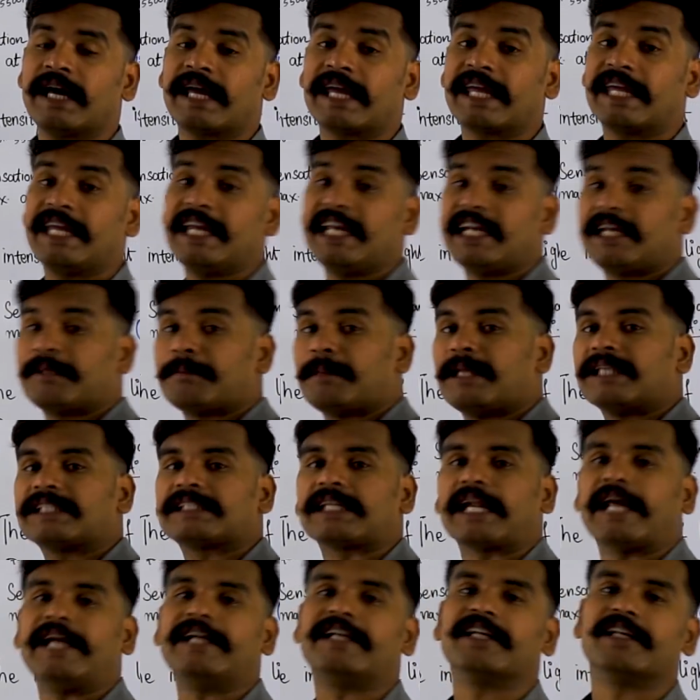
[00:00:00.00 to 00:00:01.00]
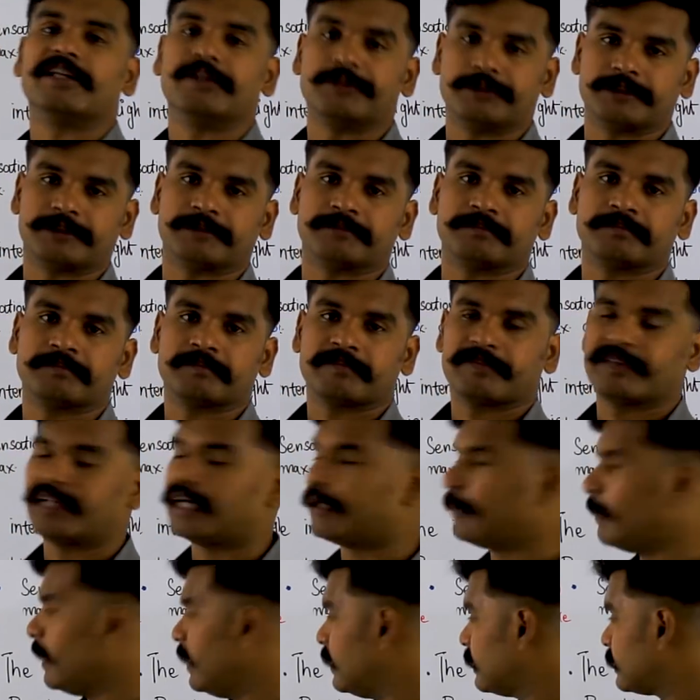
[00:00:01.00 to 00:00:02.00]
heat plus light energy.
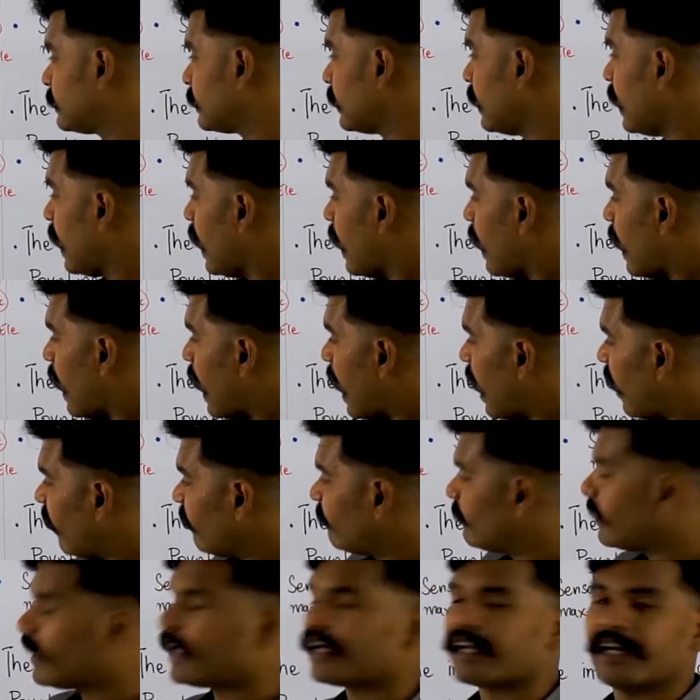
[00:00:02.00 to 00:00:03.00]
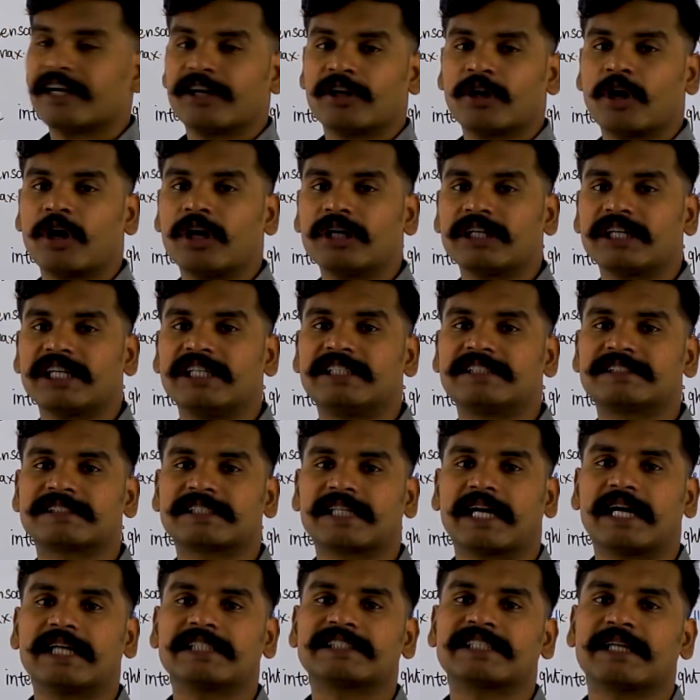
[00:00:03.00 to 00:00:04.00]
That means after red hot, it
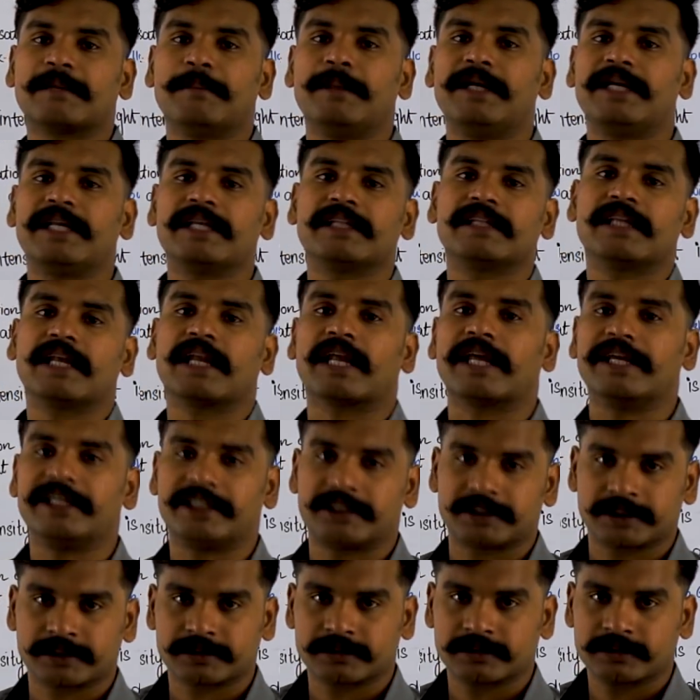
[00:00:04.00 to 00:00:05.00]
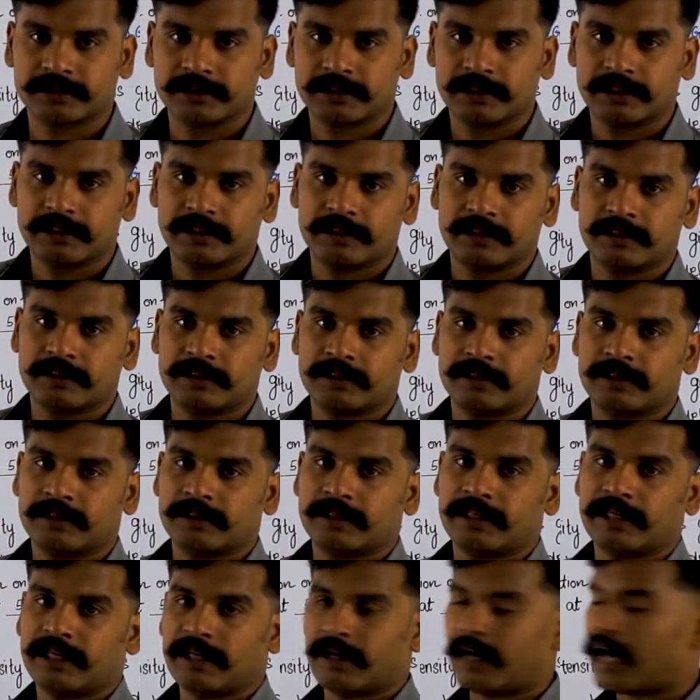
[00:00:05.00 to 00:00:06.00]
starts emitting the light.
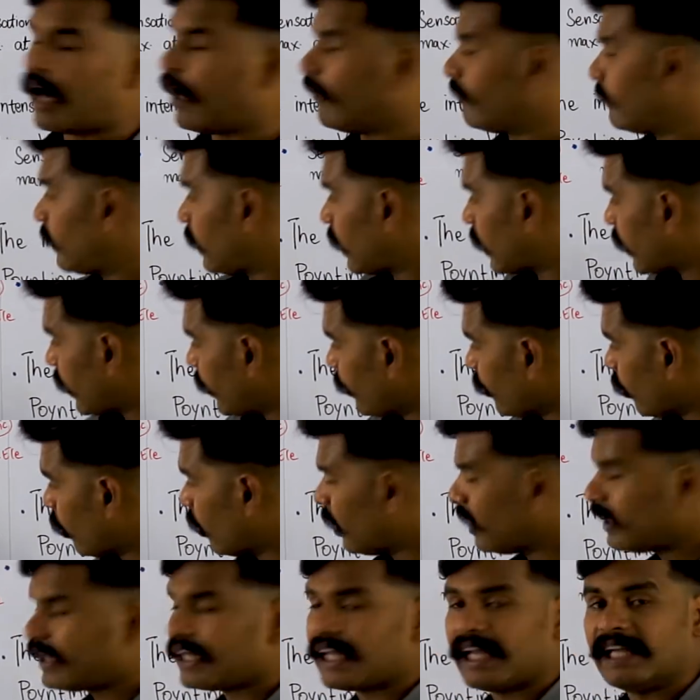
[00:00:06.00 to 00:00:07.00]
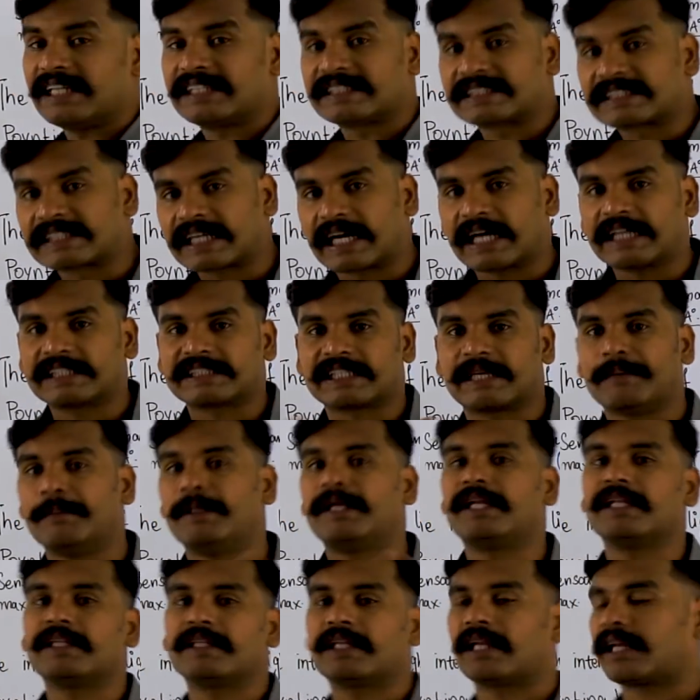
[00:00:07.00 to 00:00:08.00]
After red hot, it starts
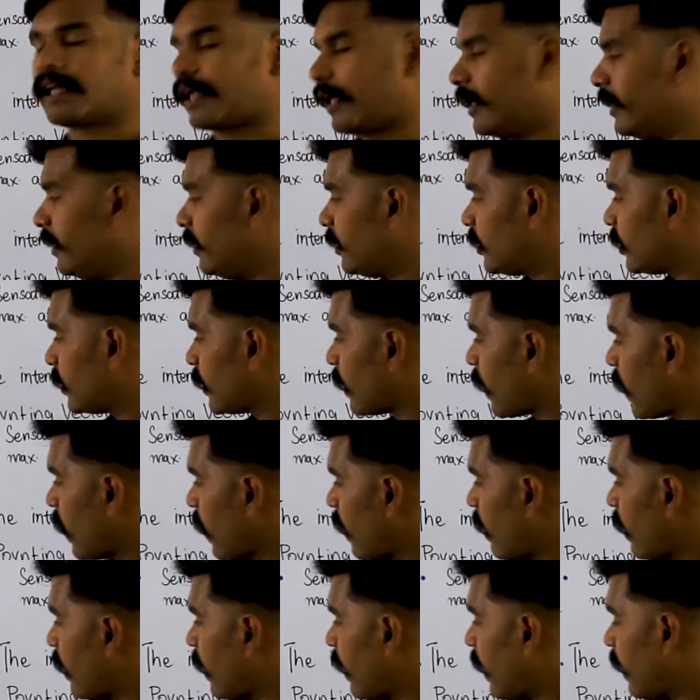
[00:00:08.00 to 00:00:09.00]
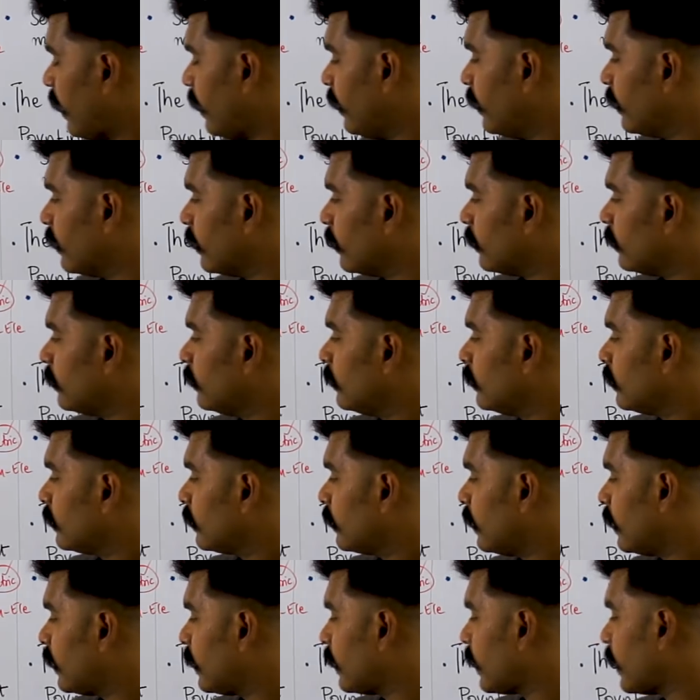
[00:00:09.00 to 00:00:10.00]
emitting the light, and
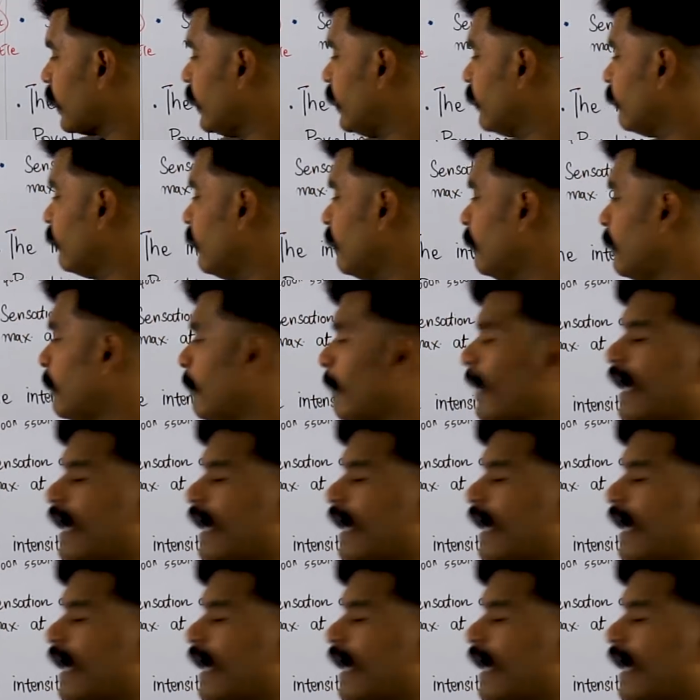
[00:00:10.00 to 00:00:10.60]
that light will be